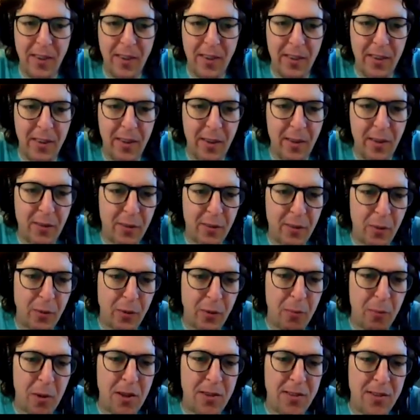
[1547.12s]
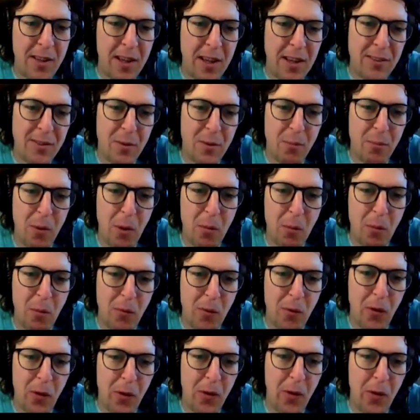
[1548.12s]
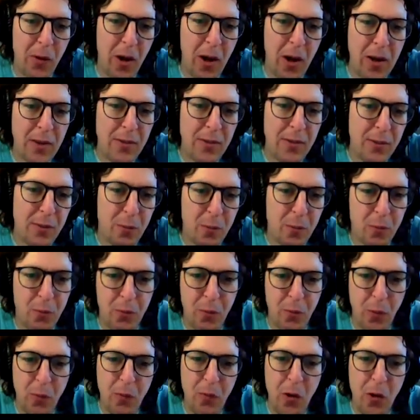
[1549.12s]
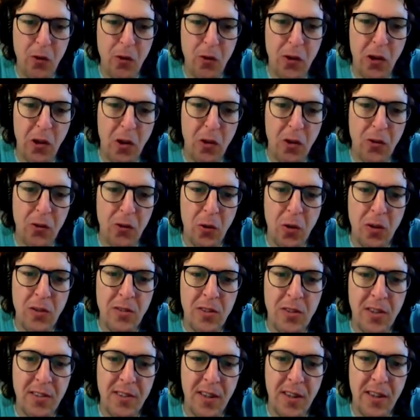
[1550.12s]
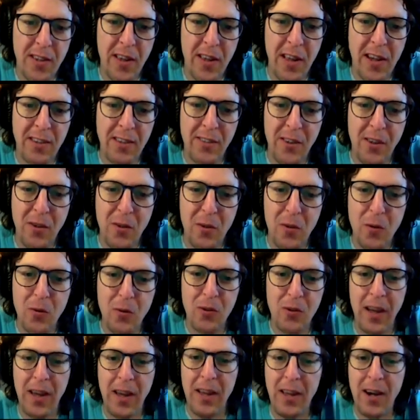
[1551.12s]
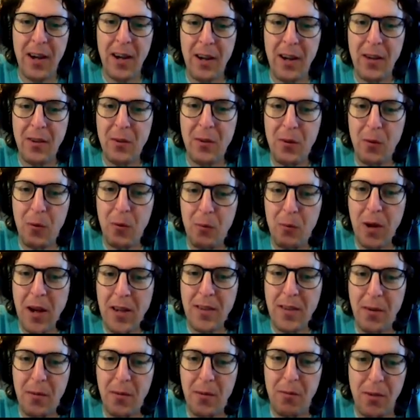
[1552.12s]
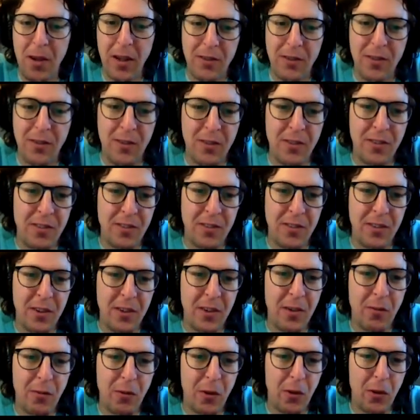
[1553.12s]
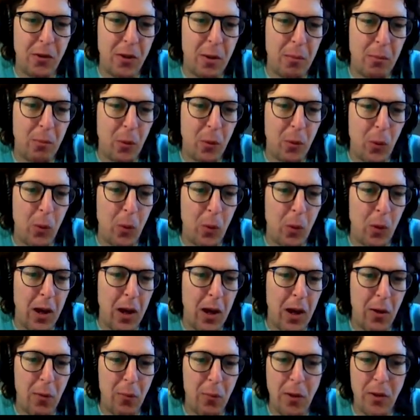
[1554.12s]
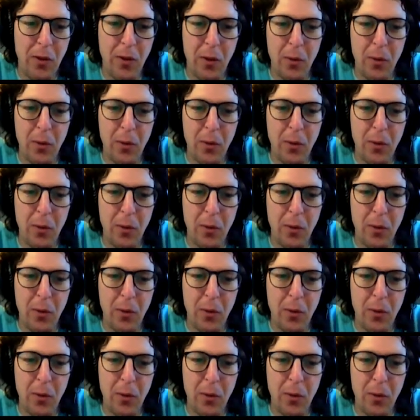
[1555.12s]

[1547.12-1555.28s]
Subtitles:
that somebody says the problem for us with first-year law students is that they actually use AI to write their reflections. For example, how to